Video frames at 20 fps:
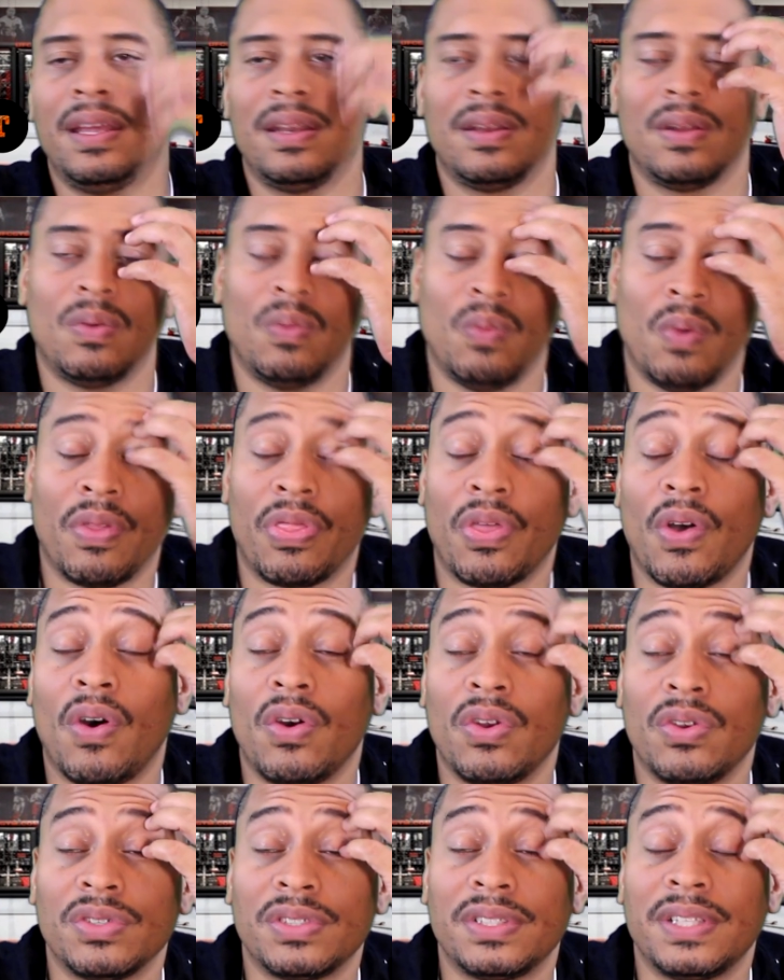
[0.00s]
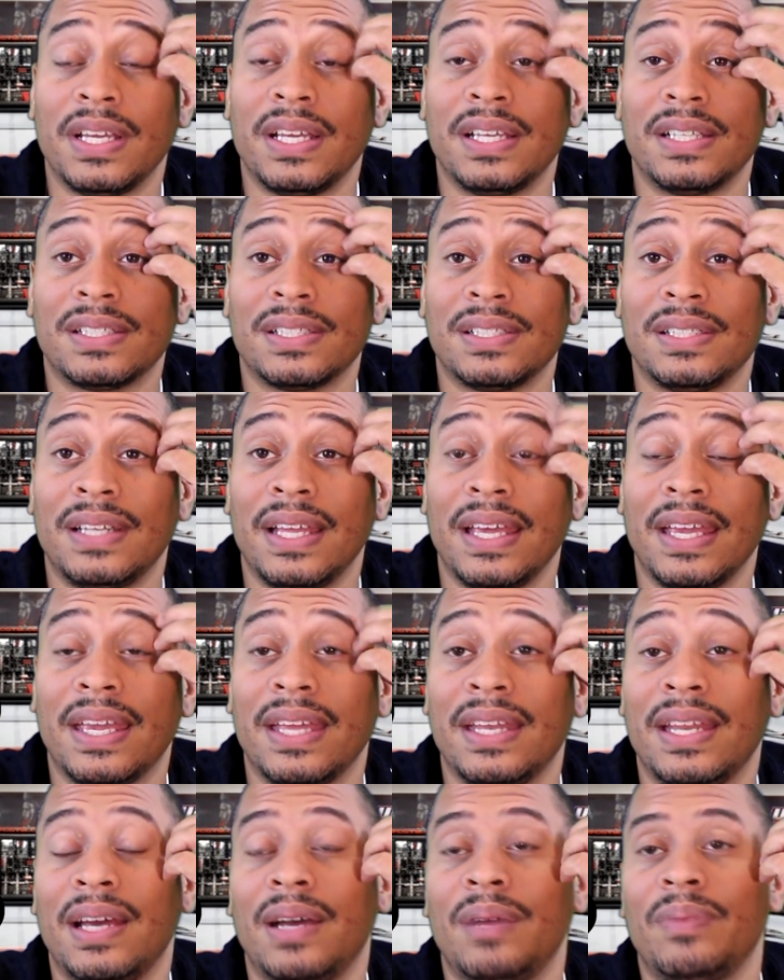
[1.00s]
it, with all those things
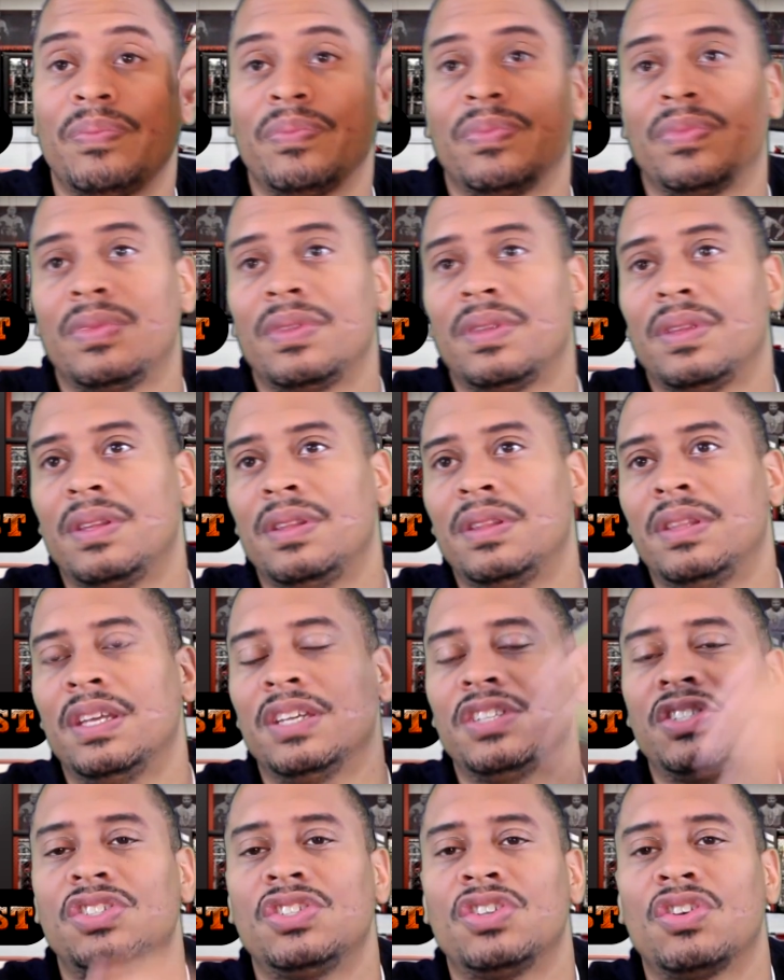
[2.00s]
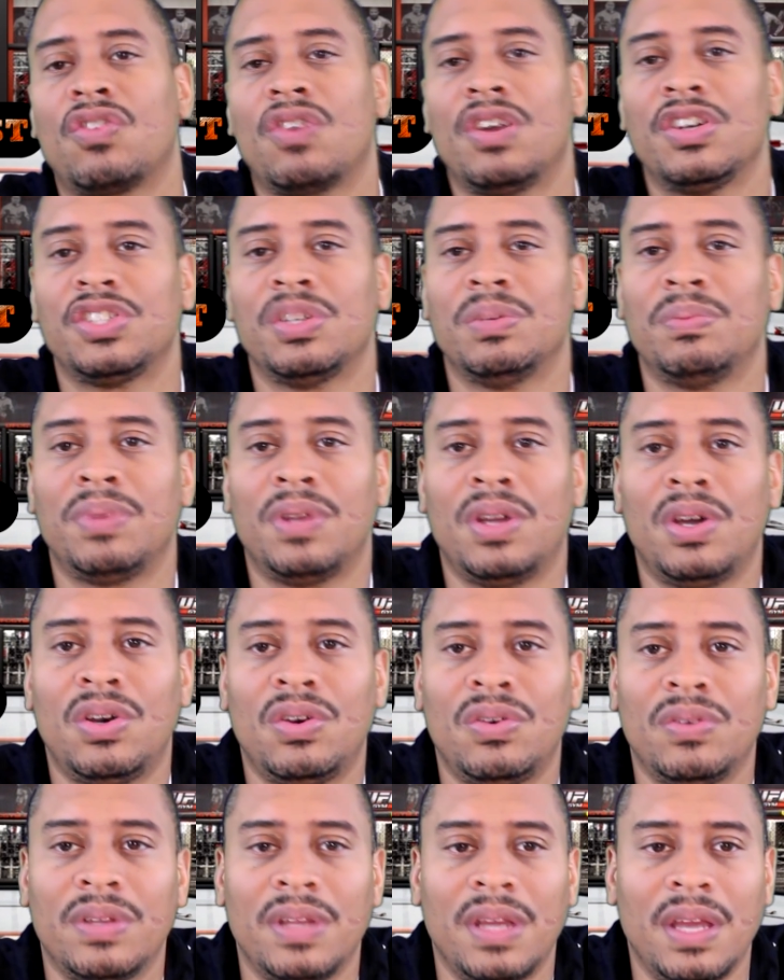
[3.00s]
linking up, this is a crushing
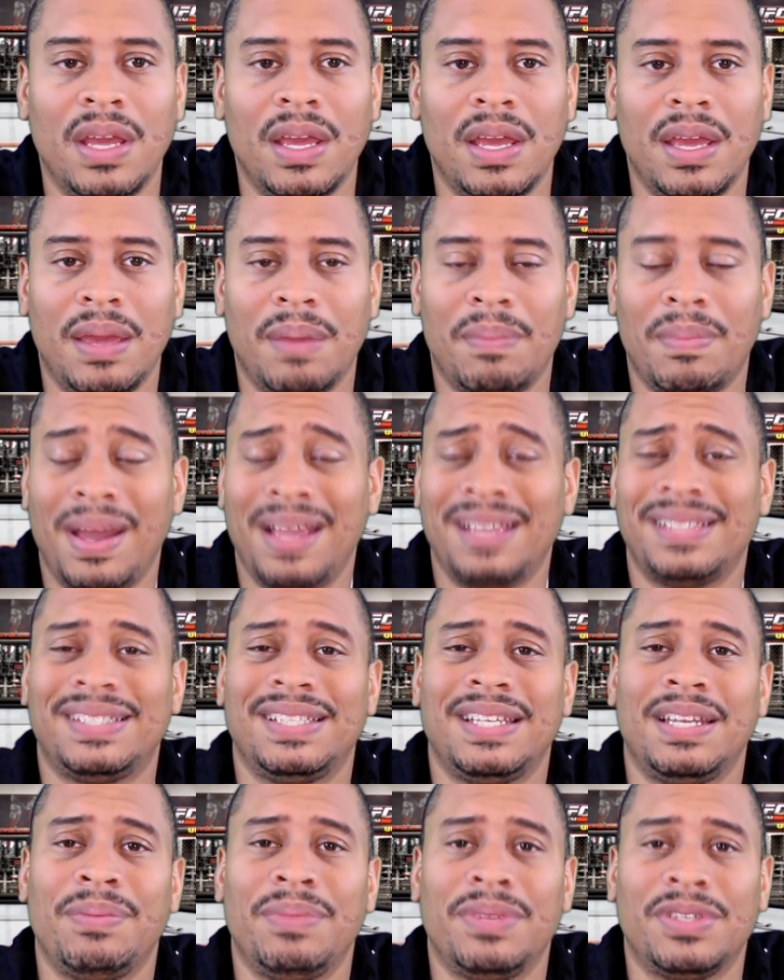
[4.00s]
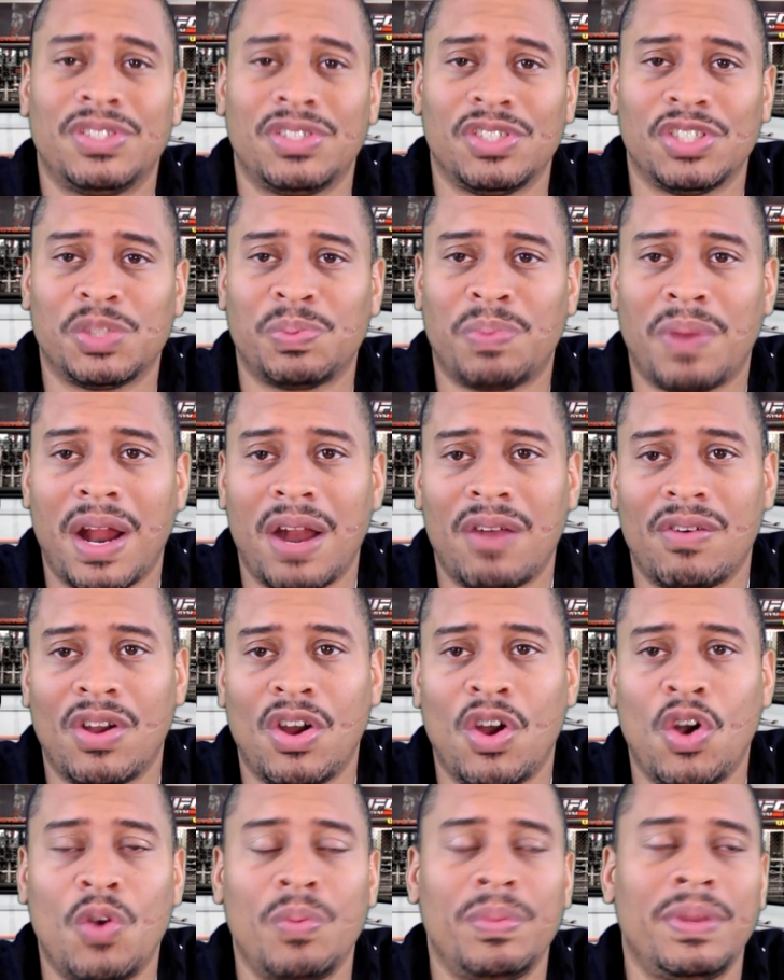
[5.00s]
blow. Might send him into a
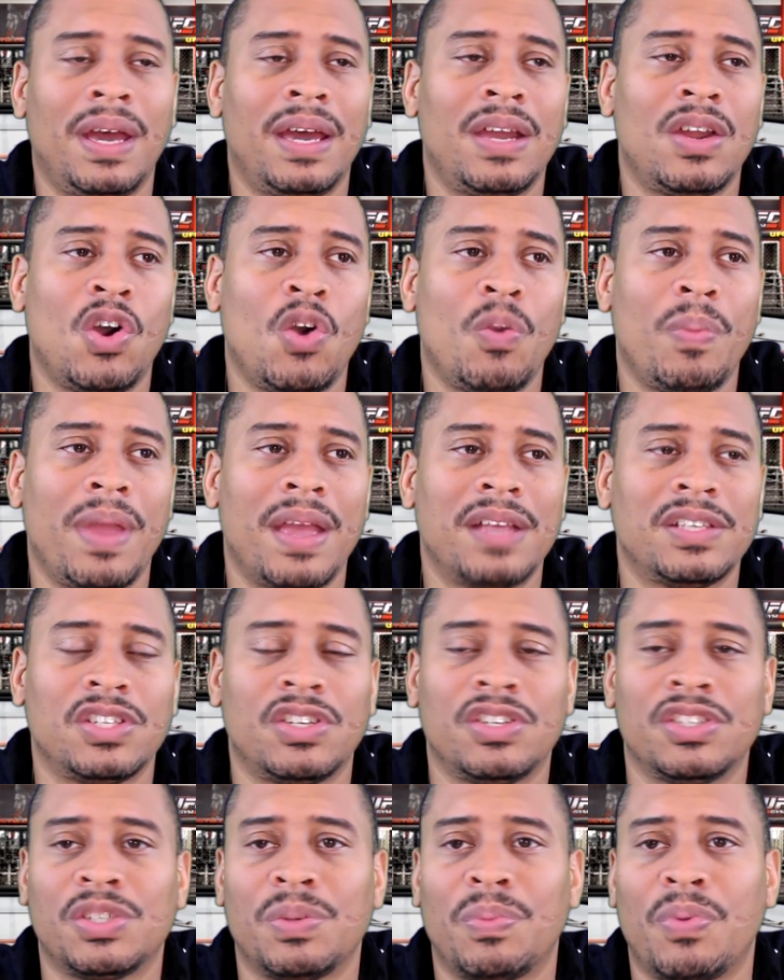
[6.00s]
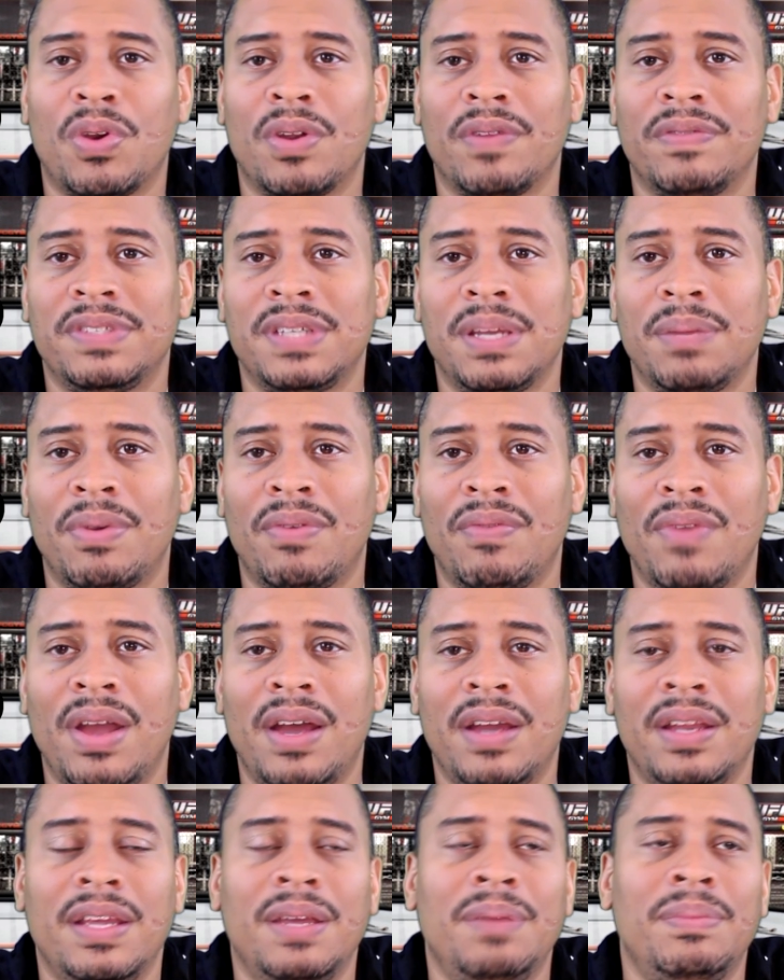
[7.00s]
spiral. I hope not. I hope he has a good supportive team
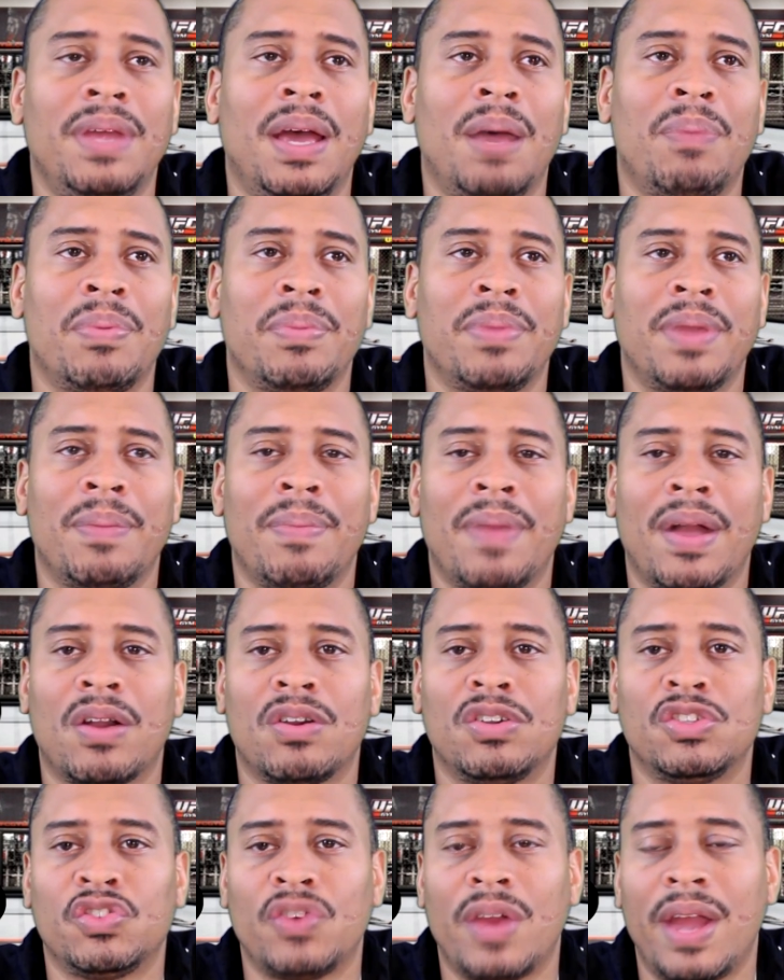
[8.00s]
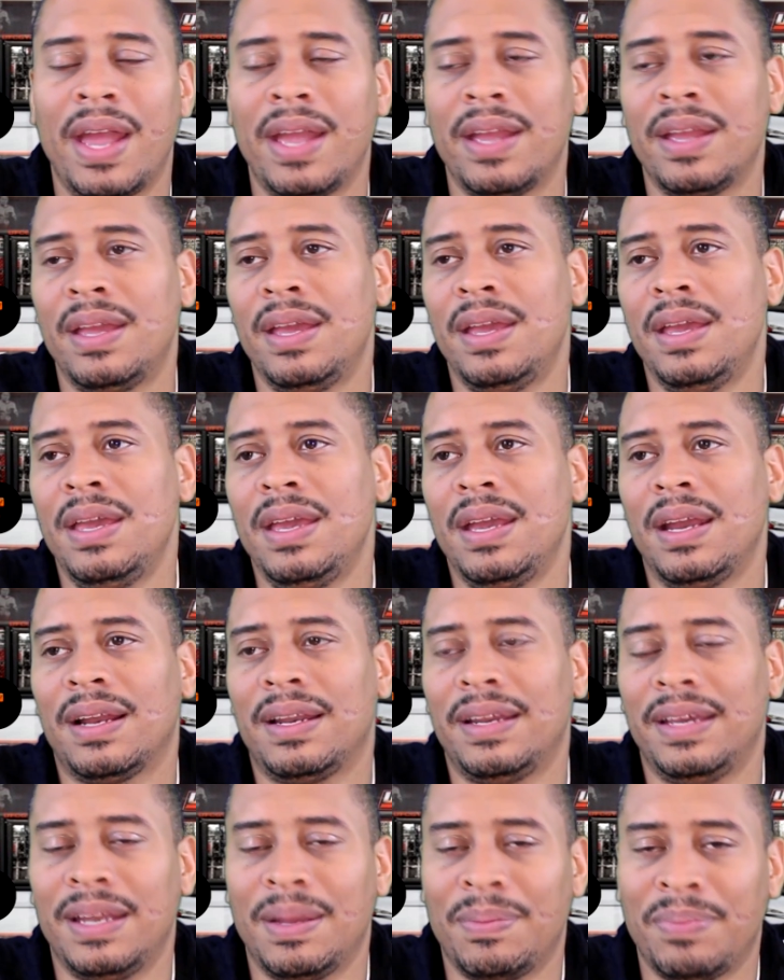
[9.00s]
around him to help him get back on track,
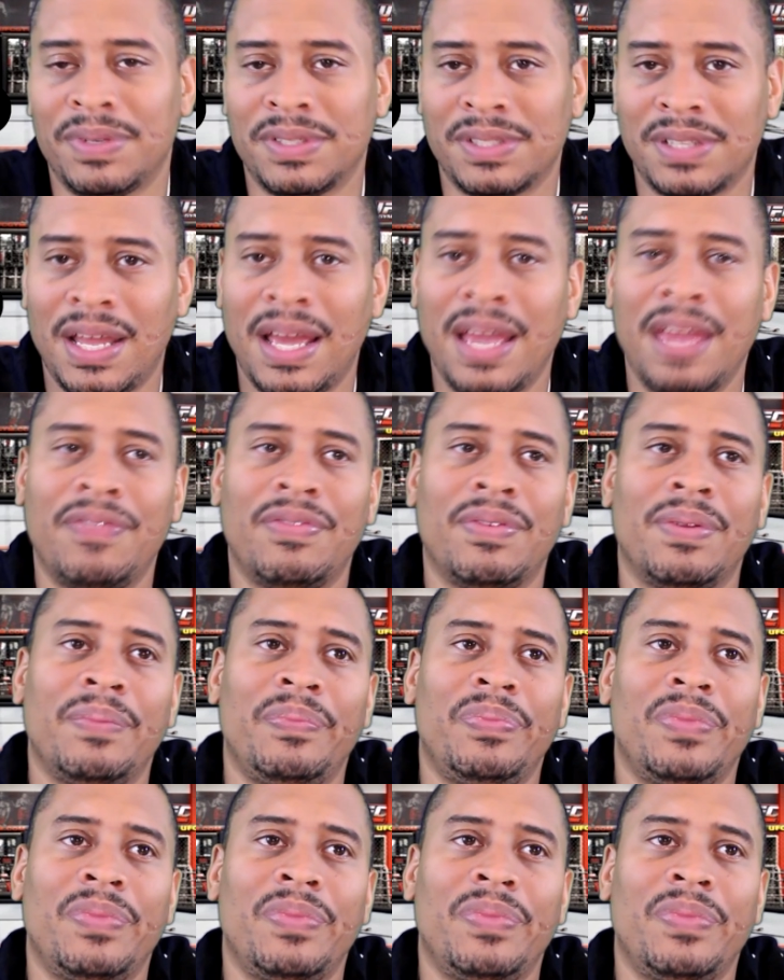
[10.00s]
clean up his life.